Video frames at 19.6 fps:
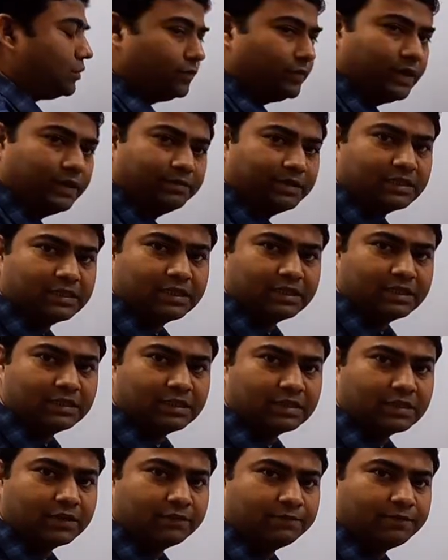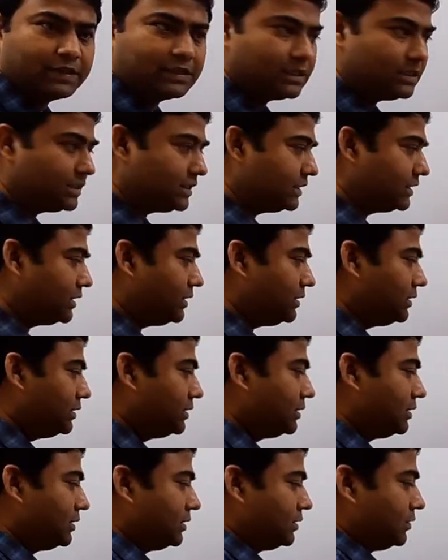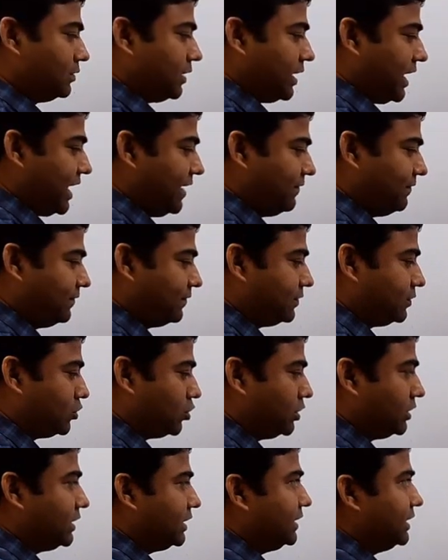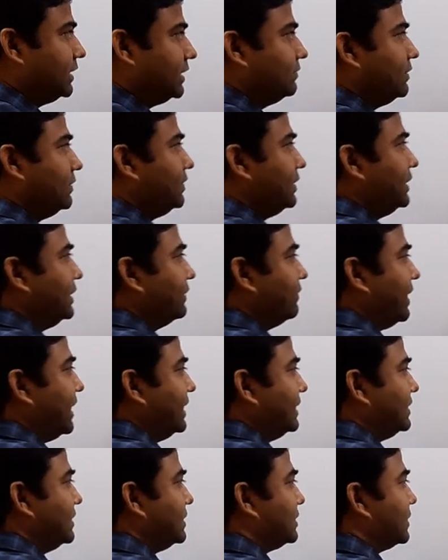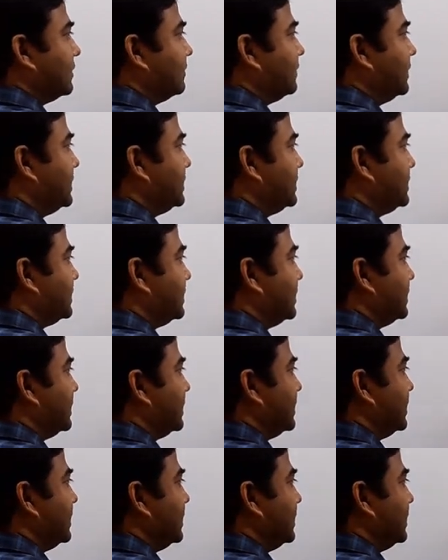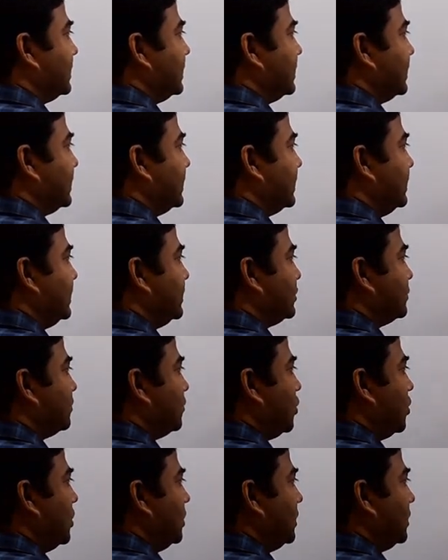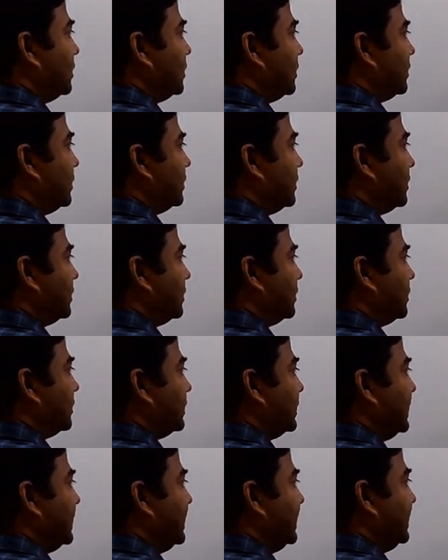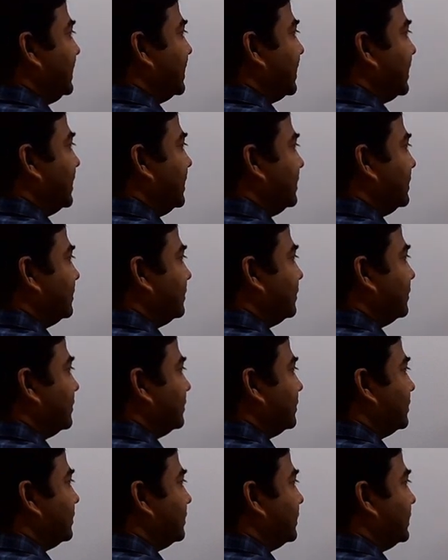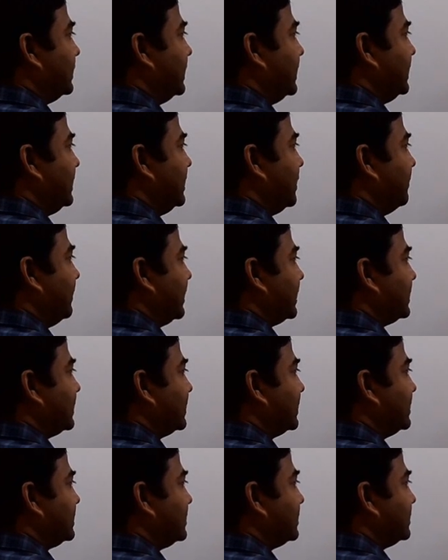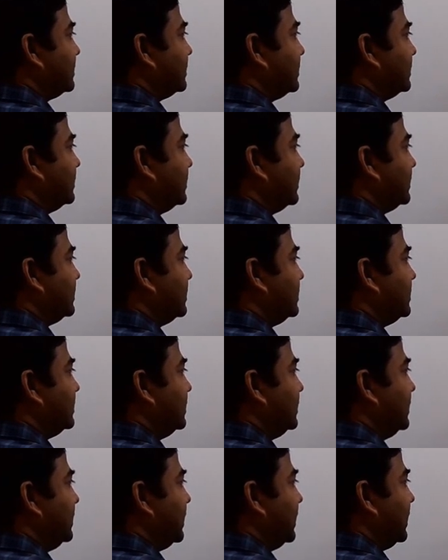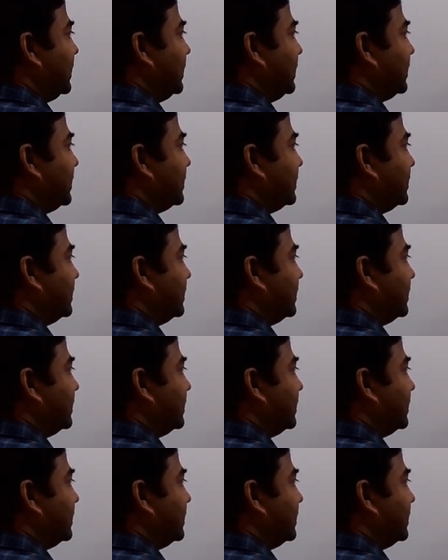We have discussed the surface integral f dot dA. We will divide this surface in small area vectors. This is dA,